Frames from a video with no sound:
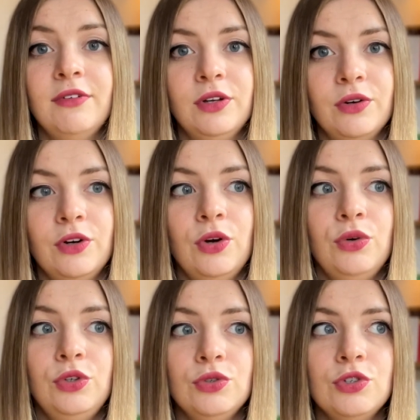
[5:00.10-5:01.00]
a girl who
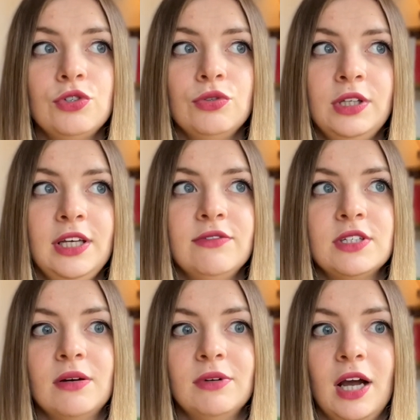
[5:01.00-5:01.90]
used to live
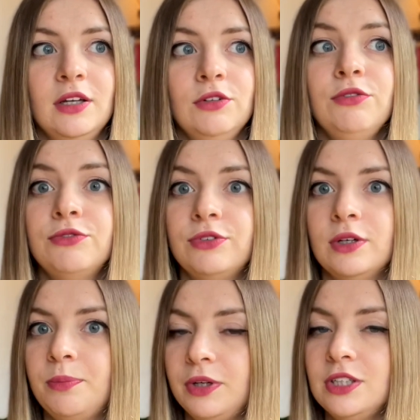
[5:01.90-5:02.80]
some kind of
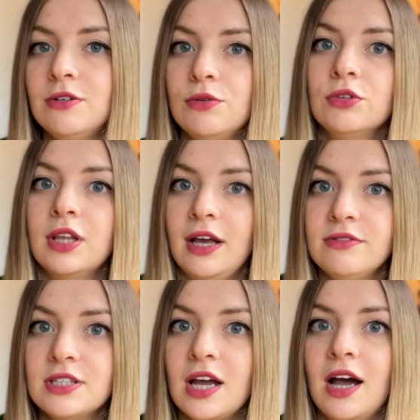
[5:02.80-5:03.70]
pretty good
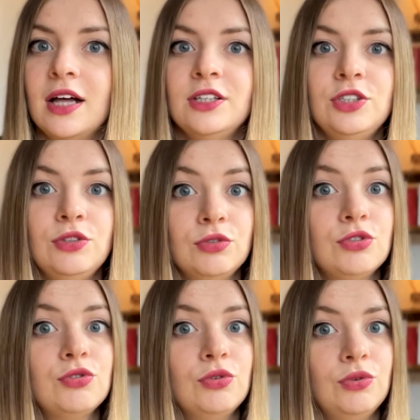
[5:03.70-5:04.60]
lifestyle, she
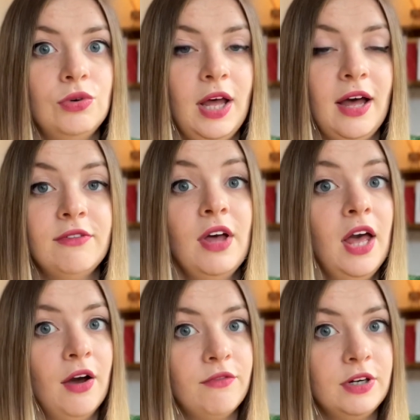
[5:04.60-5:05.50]
used to have
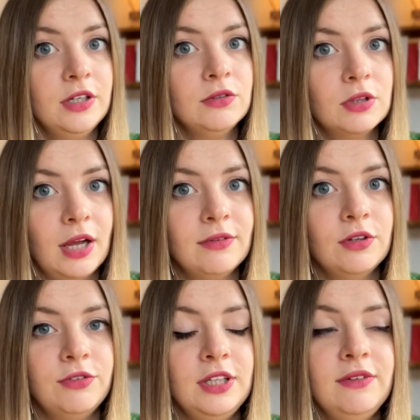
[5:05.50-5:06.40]
very good level
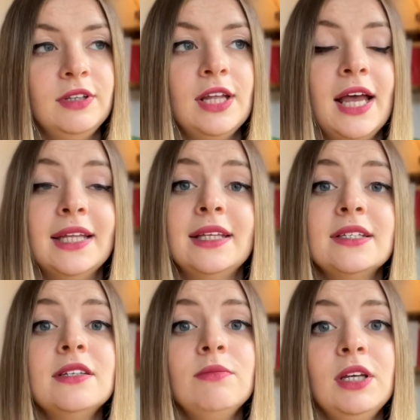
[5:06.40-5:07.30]
of living,
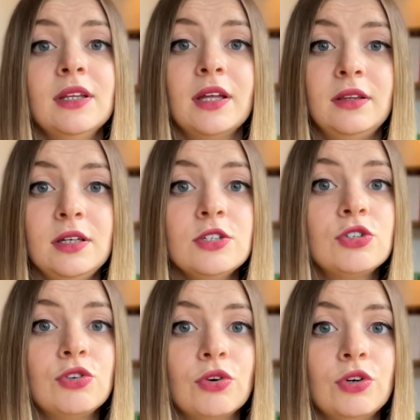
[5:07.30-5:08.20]
doesn't mean that this
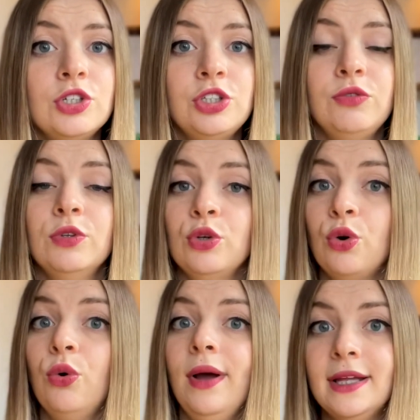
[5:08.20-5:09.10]
girl, she will
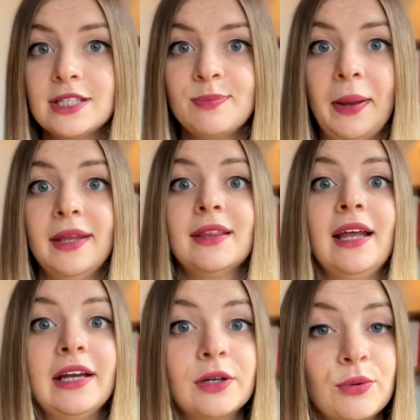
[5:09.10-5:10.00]
go and spend
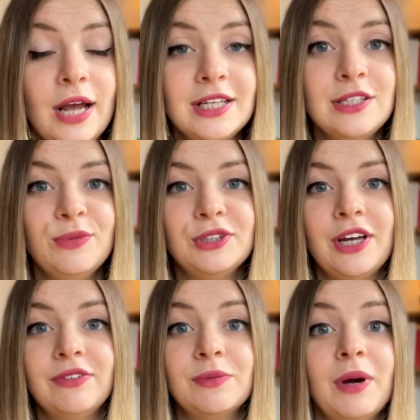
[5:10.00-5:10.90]
like crazy
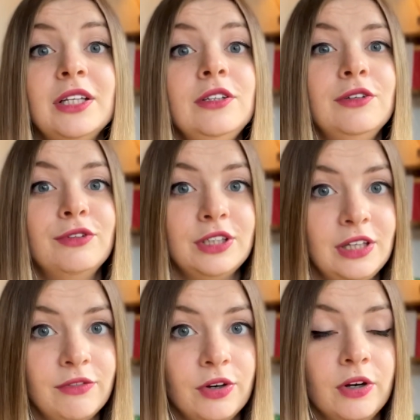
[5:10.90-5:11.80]
whatever money you will
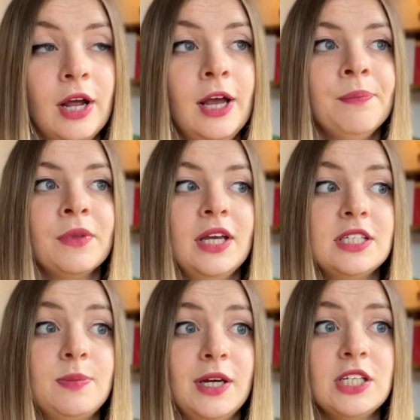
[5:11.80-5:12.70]
give her.
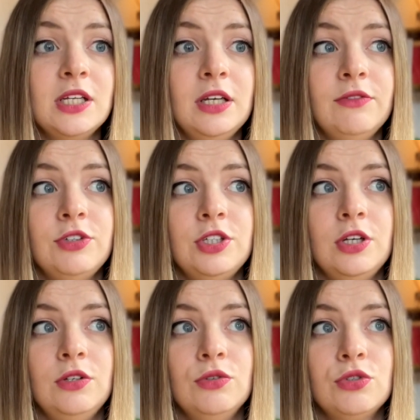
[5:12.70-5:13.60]
Especially if
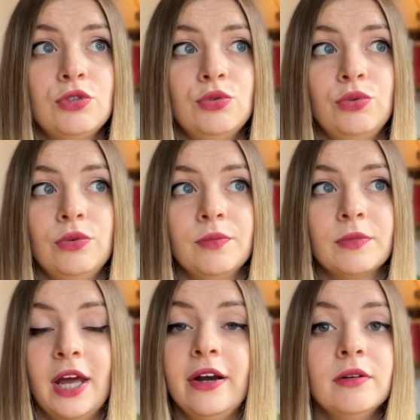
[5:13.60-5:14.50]
she used to
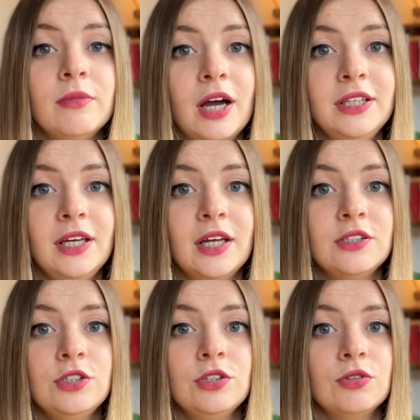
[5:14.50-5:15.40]
earn money and
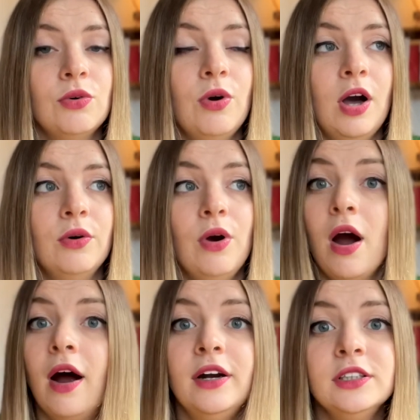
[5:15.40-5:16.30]
she know how
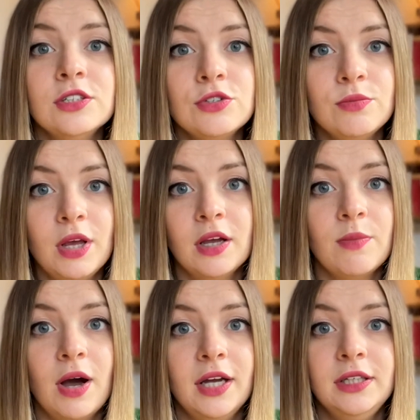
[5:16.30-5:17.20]
hard it is to make
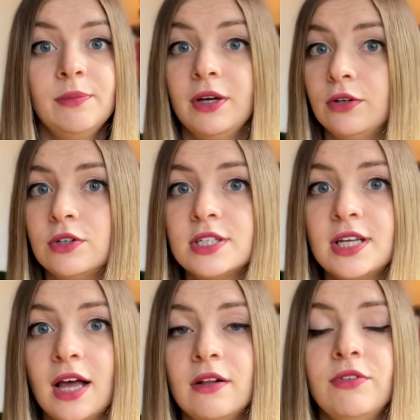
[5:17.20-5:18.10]
money by
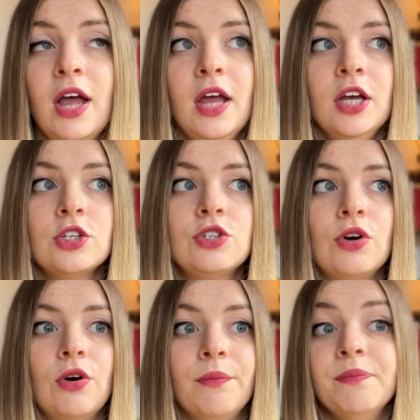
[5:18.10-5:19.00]
herself,
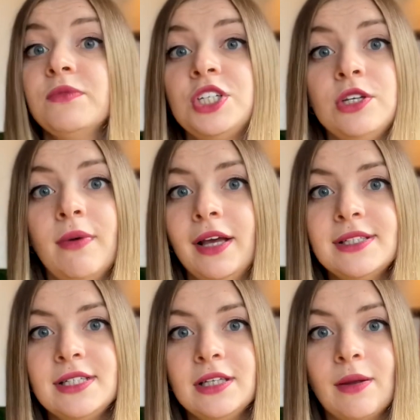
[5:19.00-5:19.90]
so she may
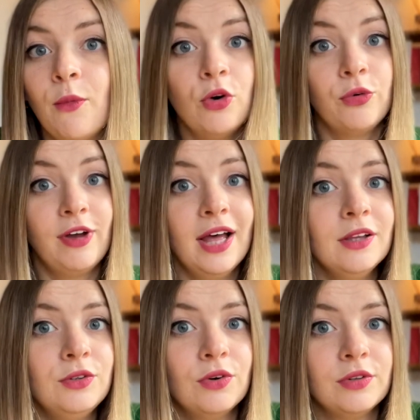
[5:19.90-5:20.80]
see the more
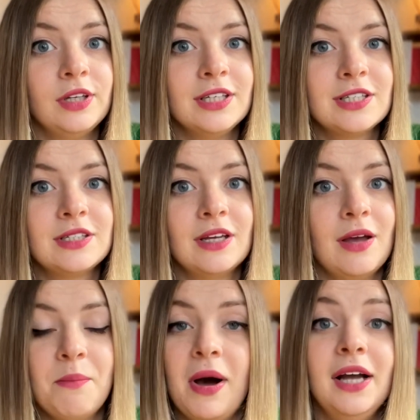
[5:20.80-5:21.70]
value on this
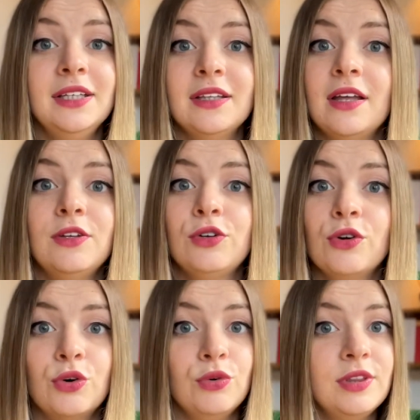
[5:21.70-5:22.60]
money than the
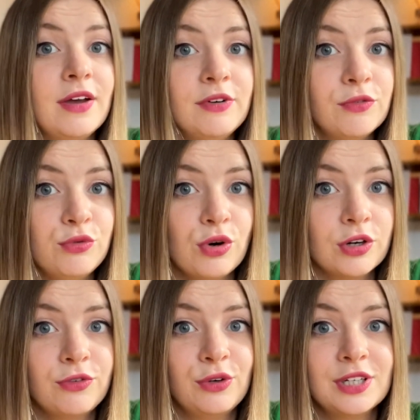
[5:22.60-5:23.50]
girl who never worked,
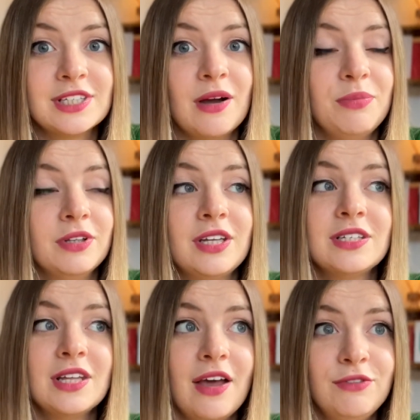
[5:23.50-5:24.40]
for example,
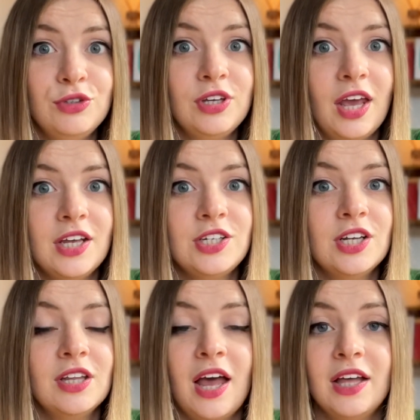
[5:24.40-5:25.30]
doesn't have
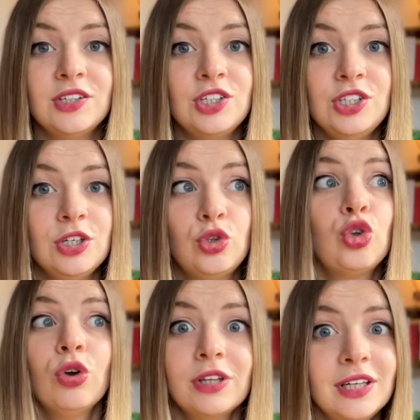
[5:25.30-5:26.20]
education, and she
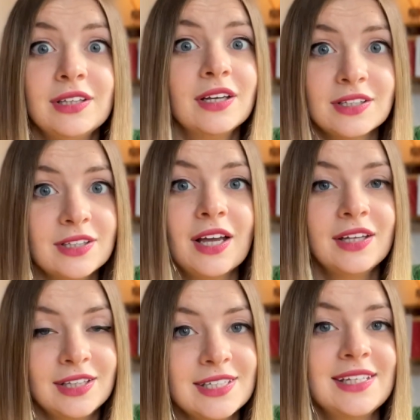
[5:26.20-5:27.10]
totally doesn't
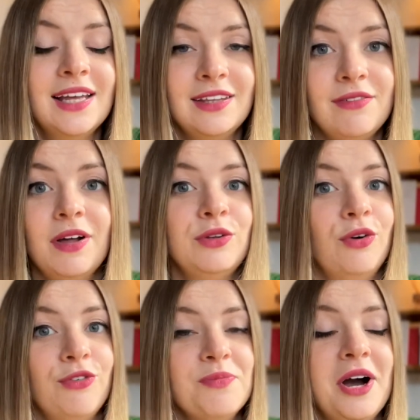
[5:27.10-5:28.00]
understand the value
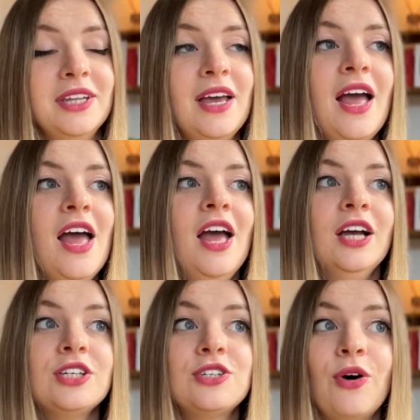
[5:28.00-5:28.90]
of money.
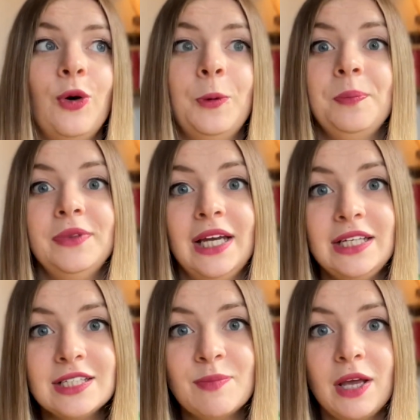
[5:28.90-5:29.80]
So that
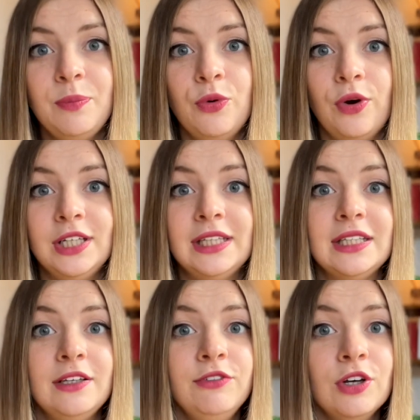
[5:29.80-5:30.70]
is my point, that
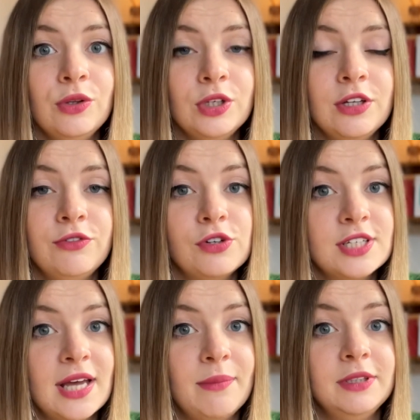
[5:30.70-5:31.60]
if you're looking for
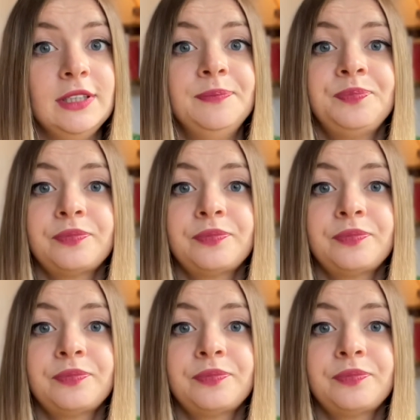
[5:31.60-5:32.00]
somebody